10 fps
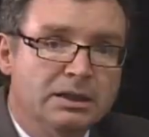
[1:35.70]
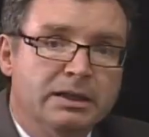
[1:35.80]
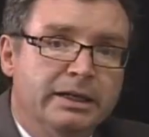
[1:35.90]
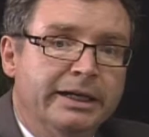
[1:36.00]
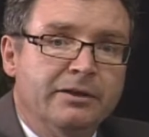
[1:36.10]

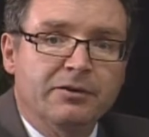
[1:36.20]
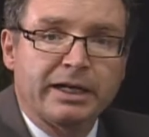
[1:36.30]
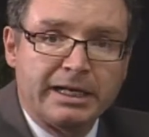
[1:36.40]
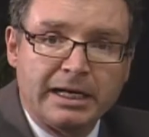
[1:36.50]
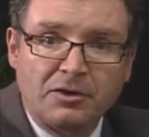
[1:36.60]
And if I
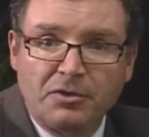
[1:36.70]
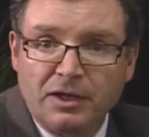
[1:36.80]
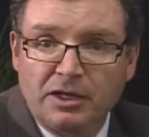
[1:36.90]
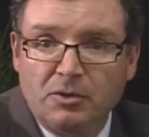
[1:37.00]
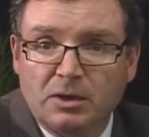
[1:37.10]
can add a
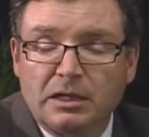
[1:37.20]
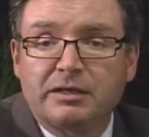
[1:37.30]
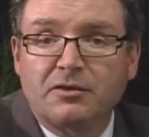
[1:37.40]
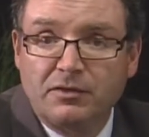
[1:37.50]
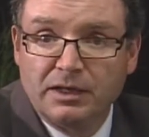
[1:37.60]
thank you, I'd
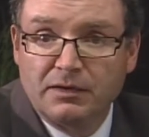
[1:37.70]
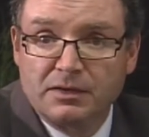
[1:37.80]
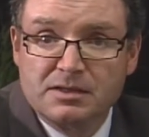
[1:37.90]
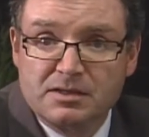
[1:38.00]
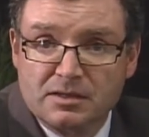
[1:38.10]
like to thank
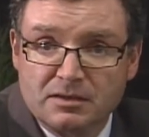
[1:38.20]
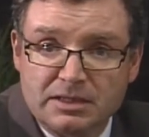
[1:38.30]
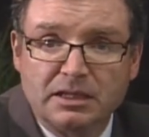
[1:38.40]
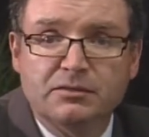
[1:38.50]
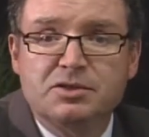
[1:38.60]
this
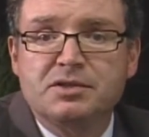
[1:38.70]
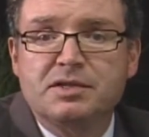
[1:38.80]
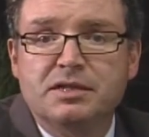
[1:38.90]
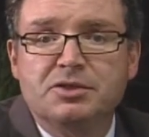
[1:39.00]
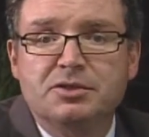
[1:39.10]
television
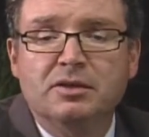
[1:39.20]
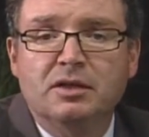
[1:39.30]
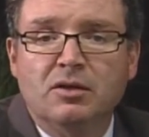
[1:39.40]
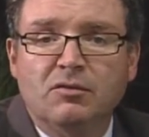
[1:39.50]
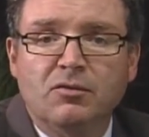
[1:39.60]
station
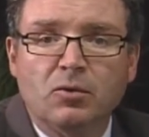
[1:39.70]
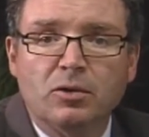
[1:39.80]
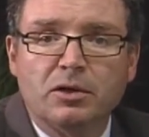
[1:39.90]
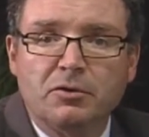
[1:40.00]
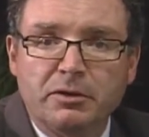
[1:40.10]

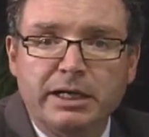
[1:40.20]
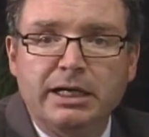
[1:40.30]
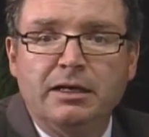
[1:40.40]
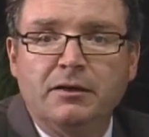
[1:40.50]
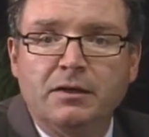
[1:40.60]
for
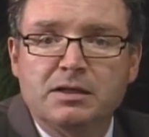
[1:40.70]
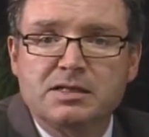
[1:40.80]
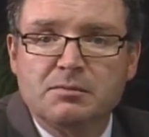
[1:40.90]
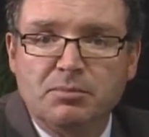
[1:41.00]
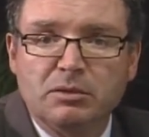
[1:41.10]
creating
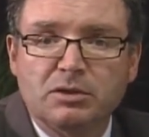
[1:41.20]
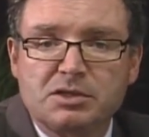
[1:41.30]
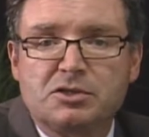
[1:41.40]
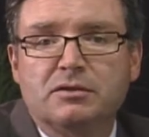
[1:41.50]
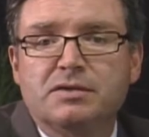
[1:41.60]
this public
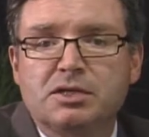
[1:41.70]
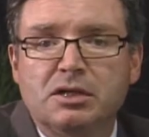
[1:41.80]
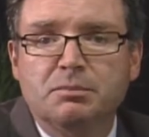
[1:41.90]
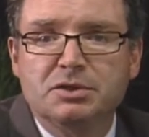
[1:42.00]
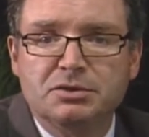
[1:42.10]
service
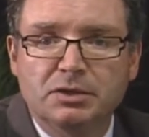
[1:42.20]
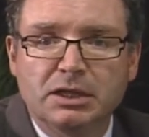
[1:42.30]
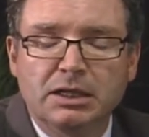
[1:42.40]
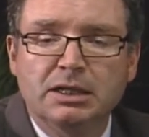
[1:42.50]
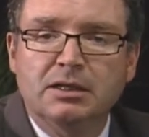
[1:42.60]

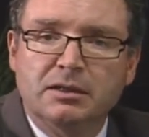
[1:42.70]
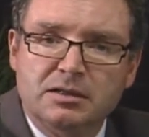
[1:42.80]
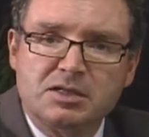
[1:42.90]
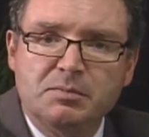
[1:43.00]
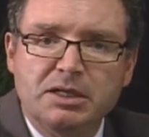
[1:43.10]
opportunity
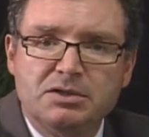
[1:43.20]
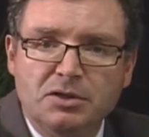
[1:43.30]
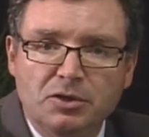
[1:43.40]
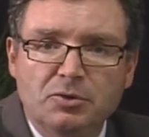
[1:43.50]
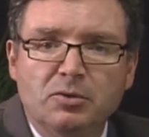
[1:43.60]
to speak to
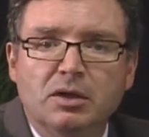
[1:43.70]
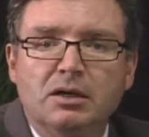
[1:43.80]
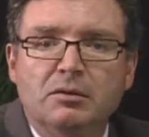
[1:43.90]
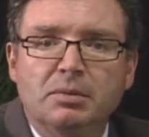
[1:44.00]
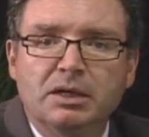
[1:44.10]
you
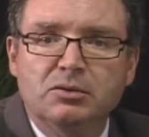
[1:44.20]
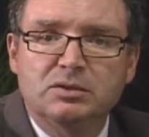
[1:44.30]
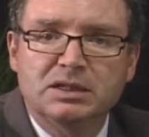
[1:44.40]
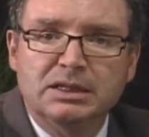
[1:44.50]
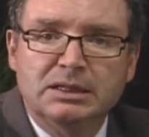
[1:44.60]

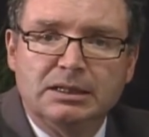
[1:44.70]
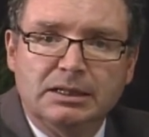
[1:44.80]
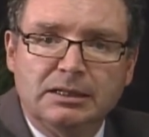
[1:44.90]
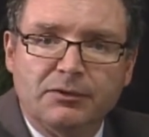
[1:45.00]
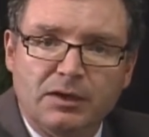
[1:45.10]
about
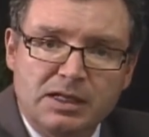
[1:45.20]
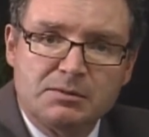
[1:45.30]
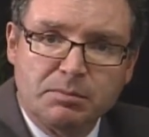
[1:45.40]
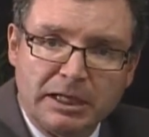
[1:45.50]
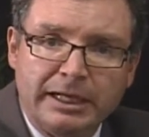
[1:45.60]
these
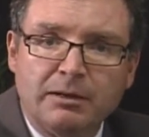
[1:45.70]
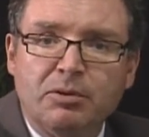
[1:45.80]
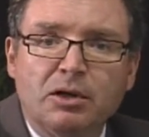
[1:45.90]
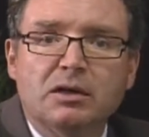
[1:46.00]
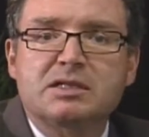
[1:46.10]
planning
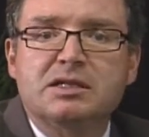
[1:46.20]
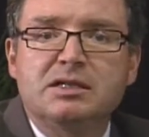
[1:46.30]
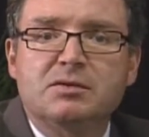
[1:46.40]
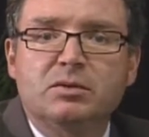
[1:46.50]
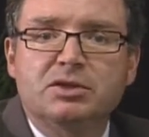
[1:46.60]

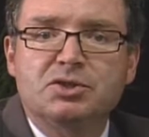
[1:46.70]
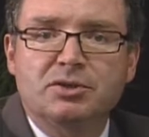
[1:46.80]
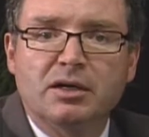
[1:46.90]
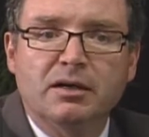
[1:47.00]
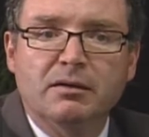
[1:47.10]
policies which
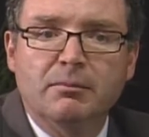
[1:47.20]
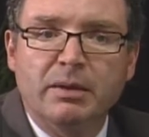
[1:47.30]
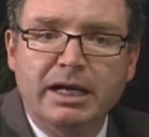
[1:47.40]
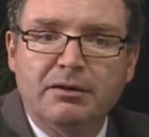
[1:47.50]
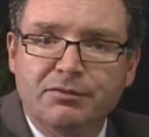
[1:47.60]

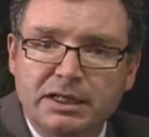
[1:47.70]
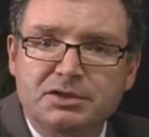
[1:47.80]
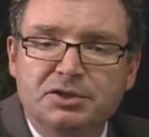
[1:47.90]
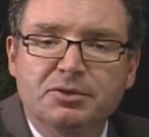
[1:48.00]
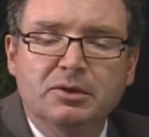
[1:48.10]
may
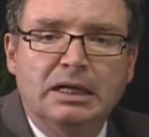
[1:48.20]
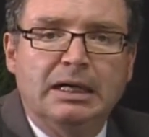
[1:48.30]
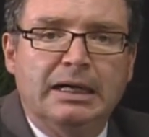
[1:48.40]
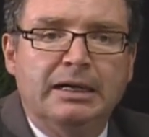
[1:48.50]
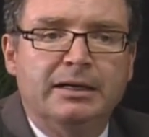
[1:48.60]
affect you,
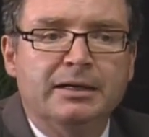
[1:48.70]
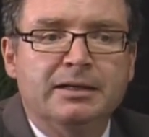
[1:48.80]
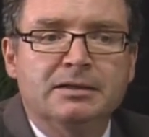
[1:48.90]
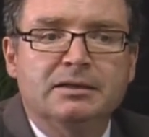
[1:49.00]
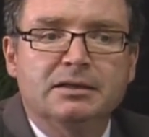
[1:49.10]

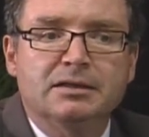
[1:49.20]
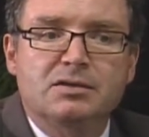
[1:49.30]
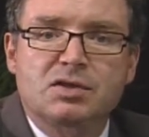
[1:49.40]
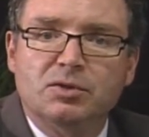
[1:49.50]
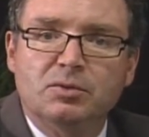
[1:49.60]
and
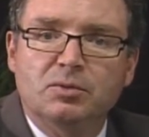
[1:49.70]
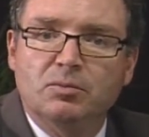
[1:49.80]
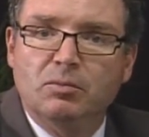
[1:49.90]
so